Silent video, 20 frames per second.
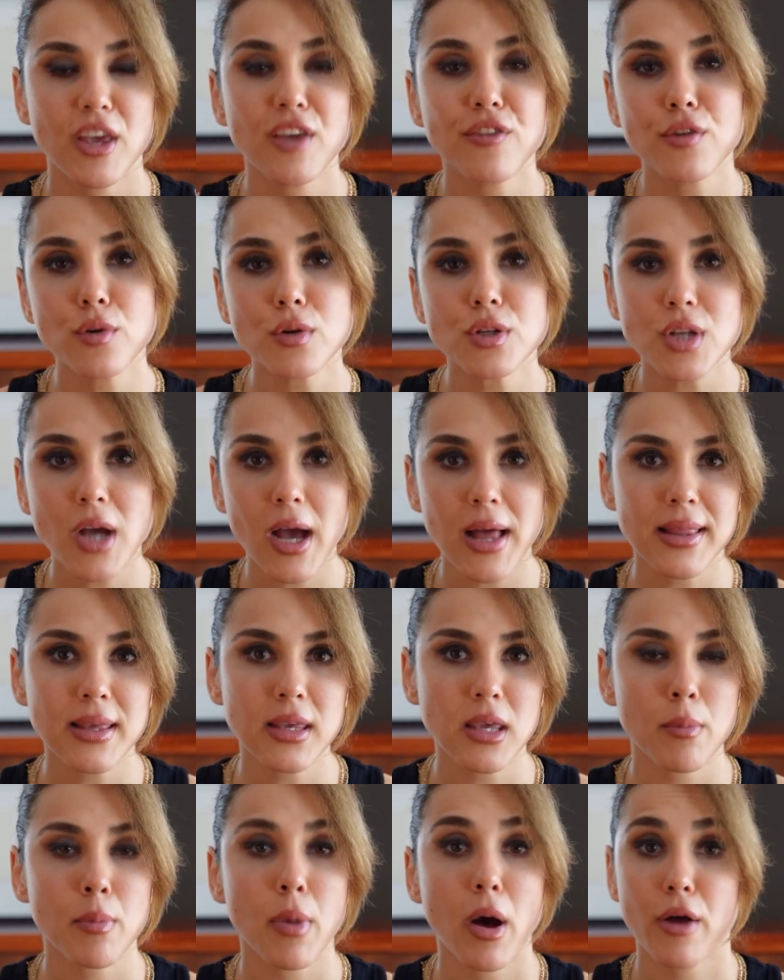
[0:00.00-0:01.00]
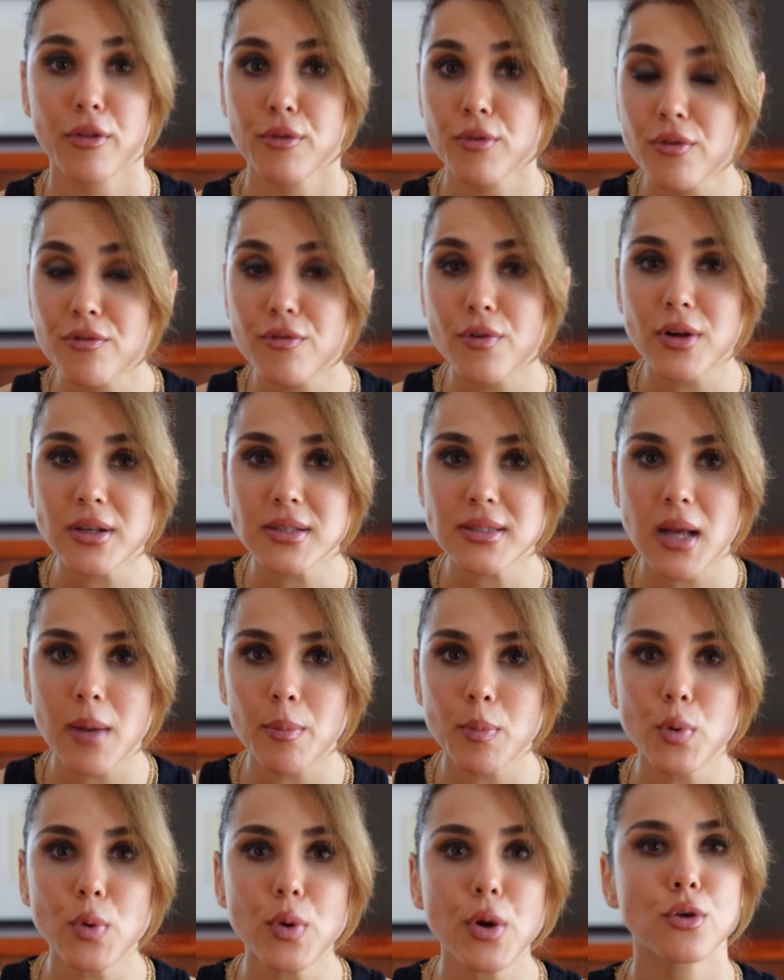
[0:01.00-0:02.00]
If you're tiling a bathroom, for
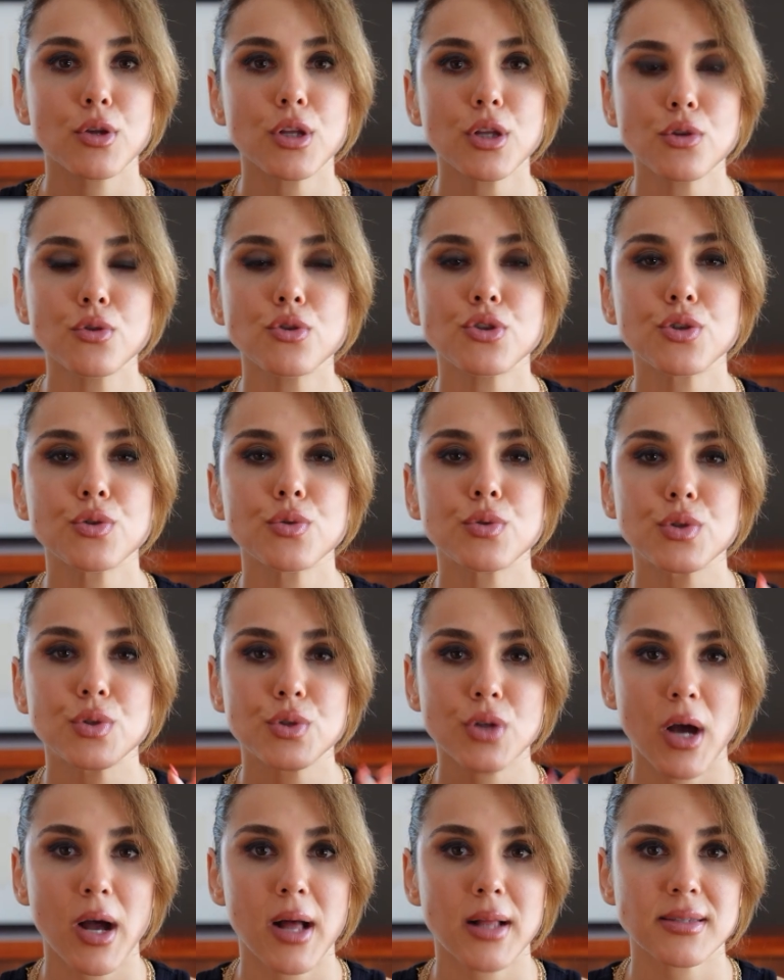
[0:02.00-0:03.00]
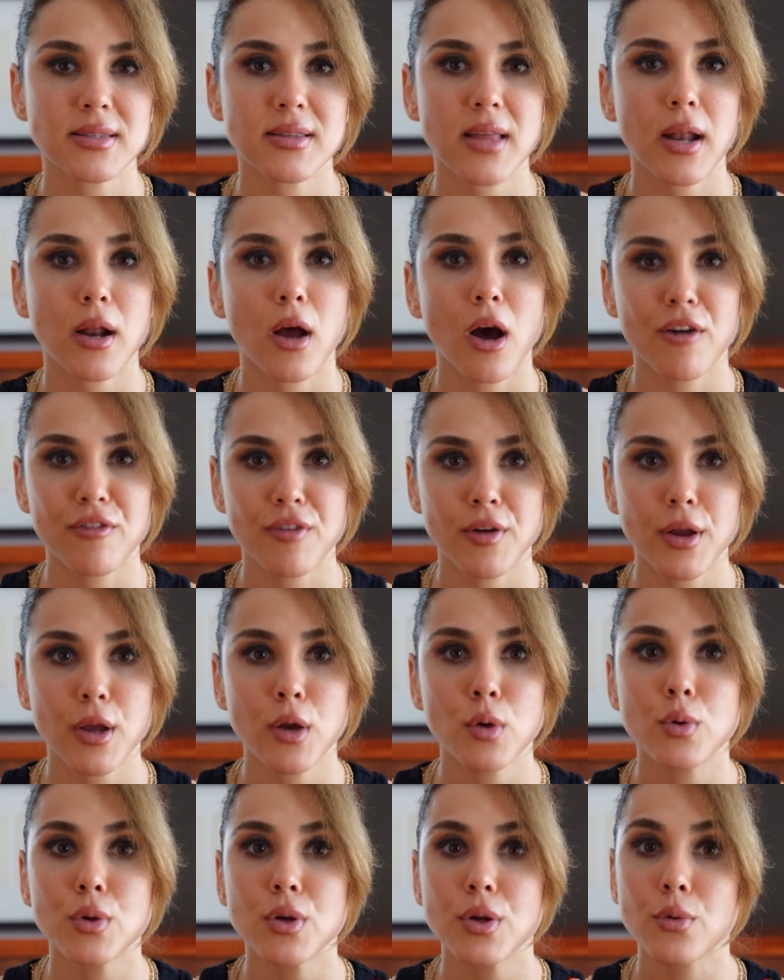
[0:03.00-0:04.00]
example, you need to choose tiles that offer a good